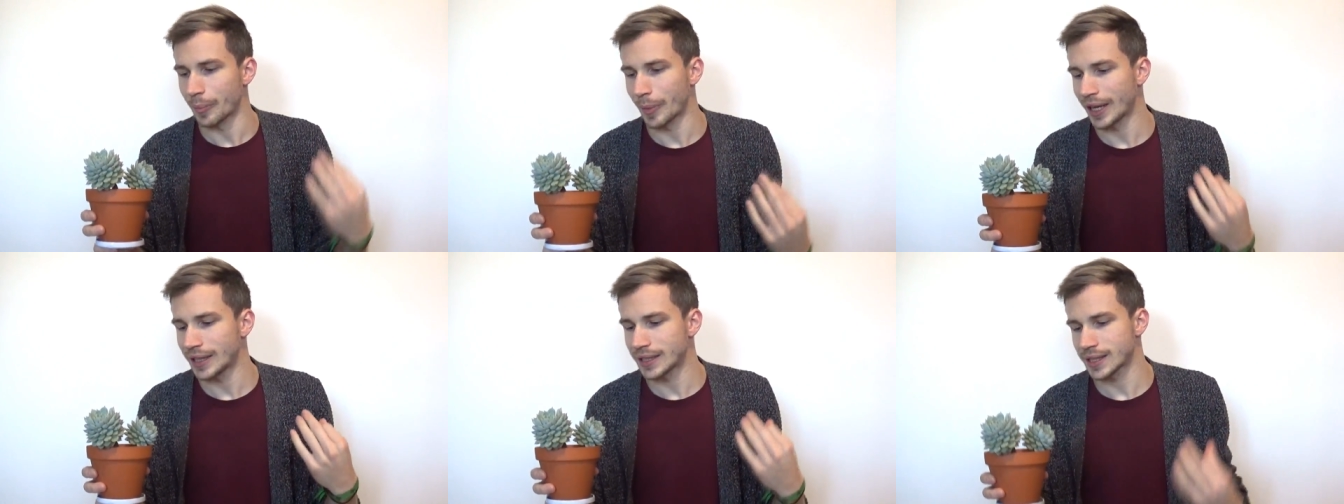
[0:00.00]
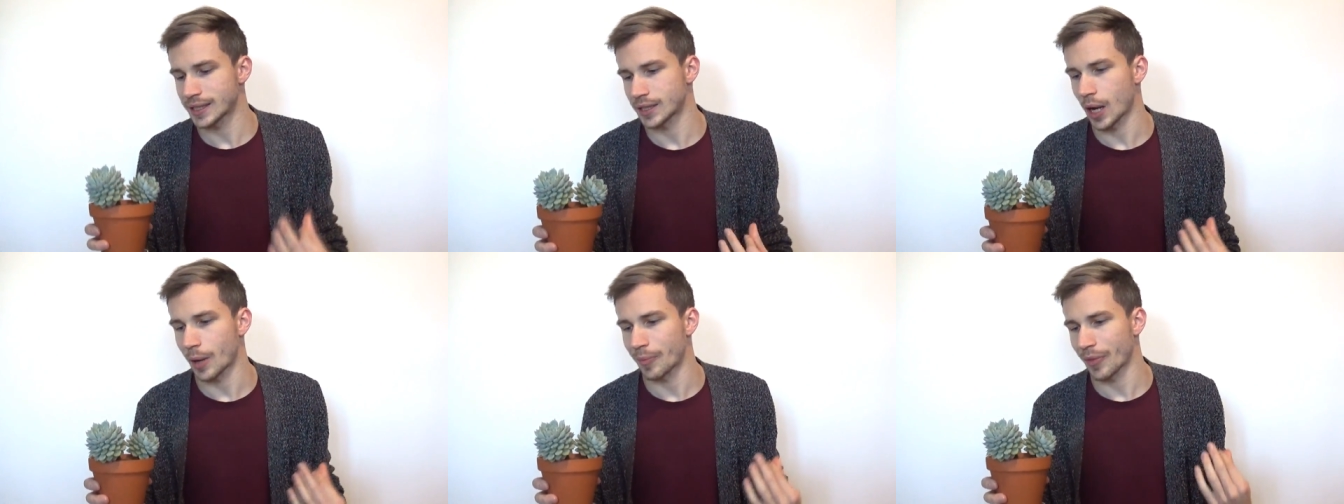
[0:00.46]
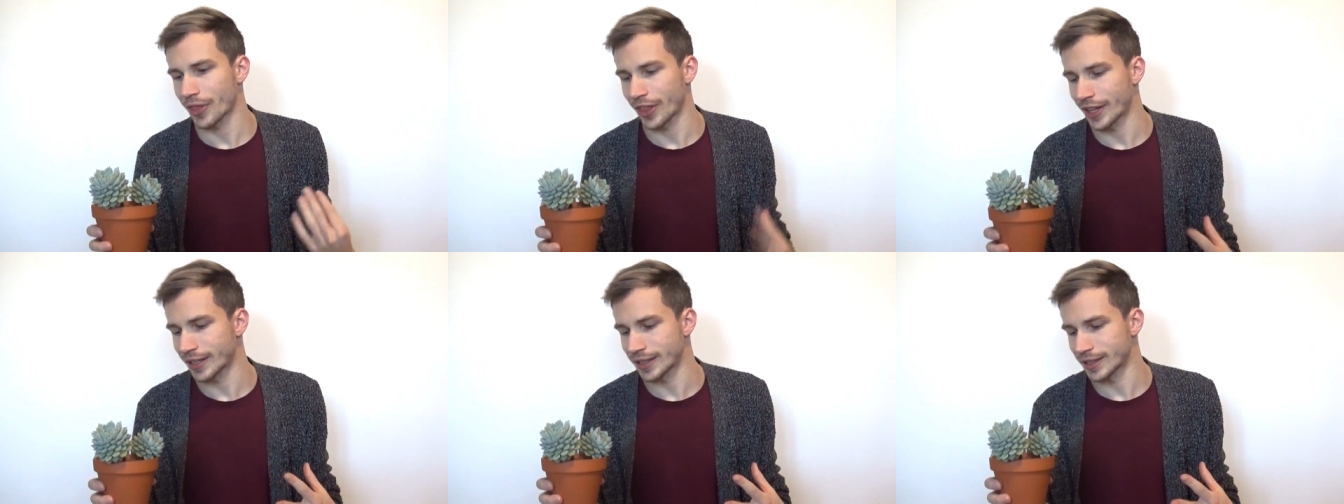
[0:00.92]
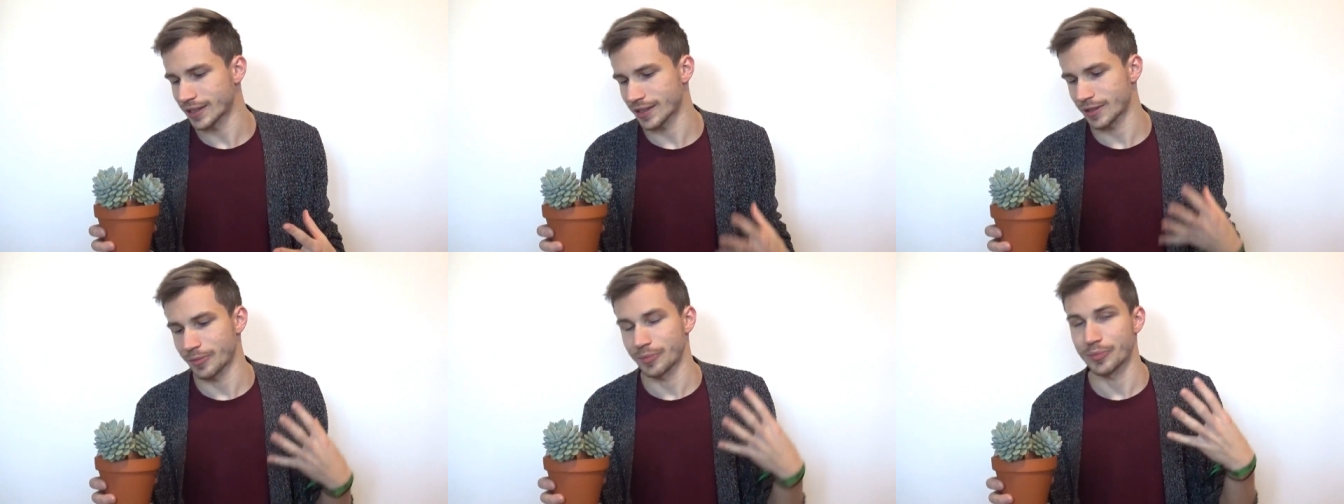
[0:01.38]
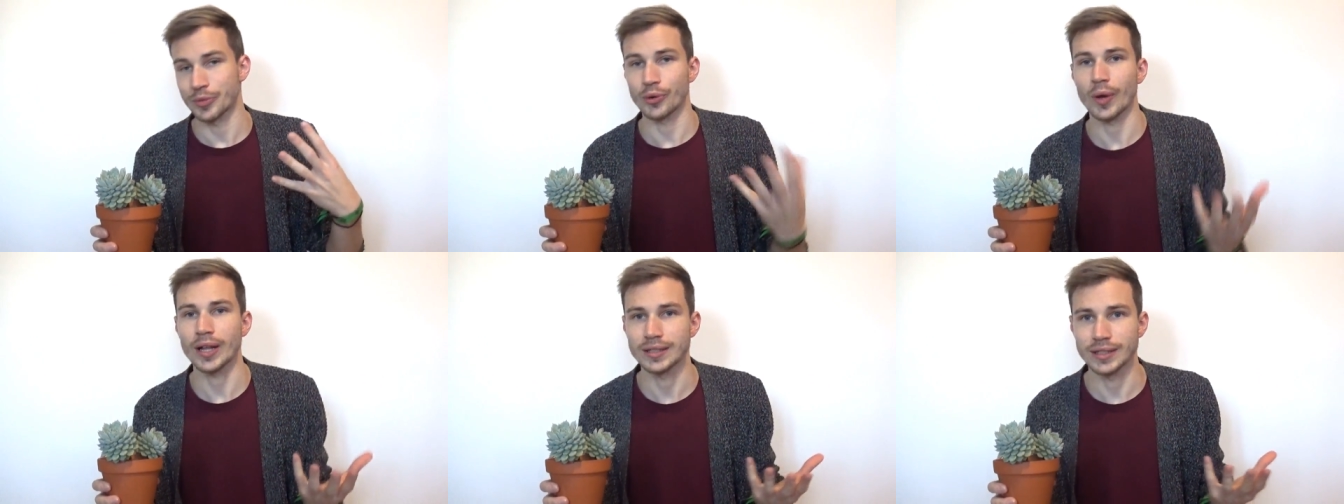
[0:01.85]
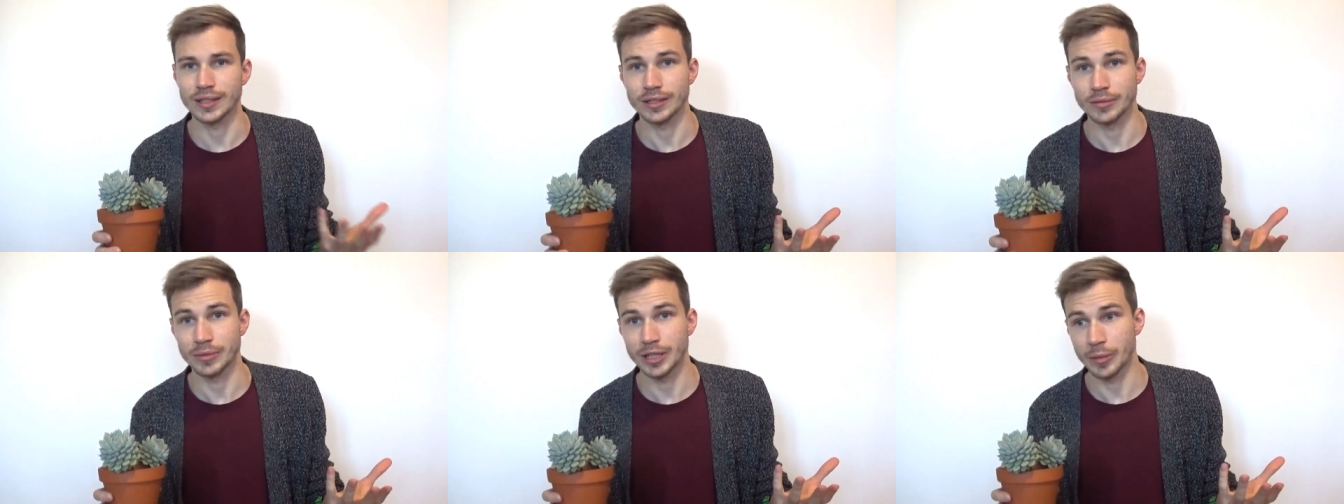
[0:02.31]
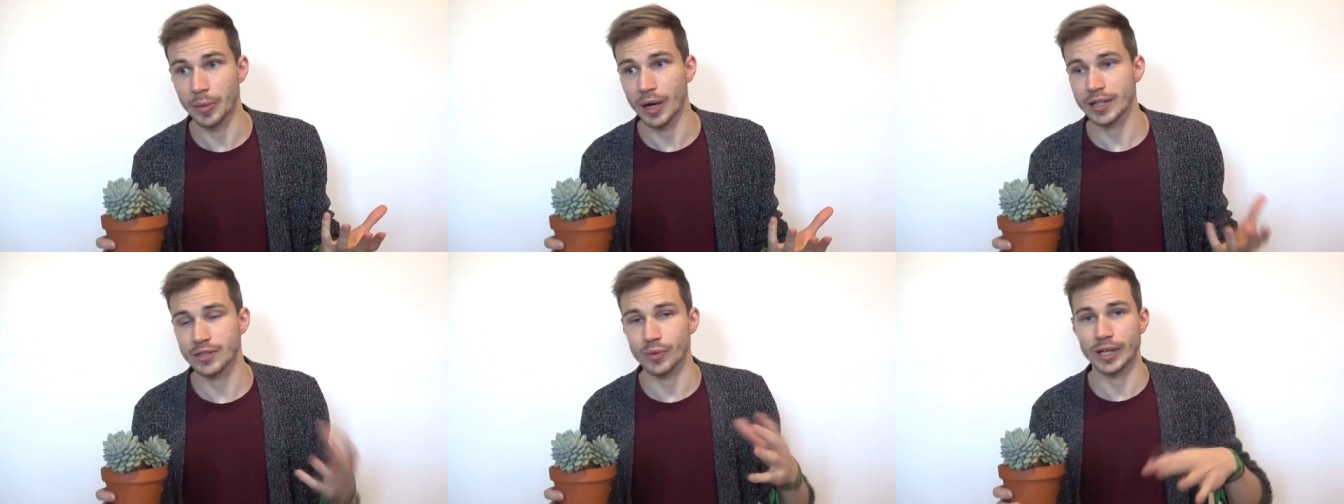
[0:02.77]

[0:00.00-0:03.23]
made some things preventing the mealybugs.